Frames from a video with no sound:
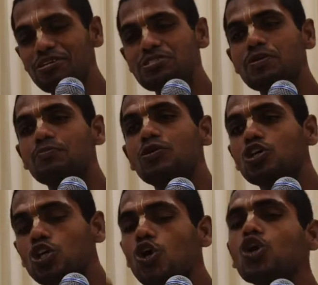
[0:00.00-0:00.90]
Means
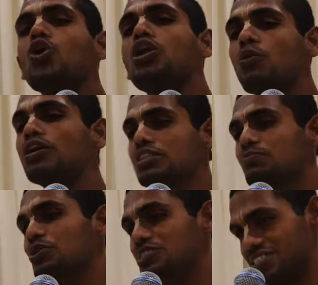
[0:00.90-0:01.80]
people don't know only what is
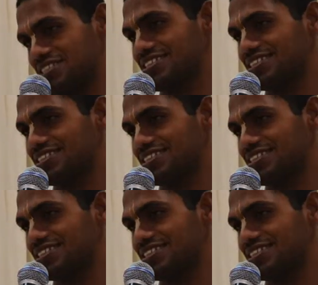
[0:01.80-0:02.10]
the process,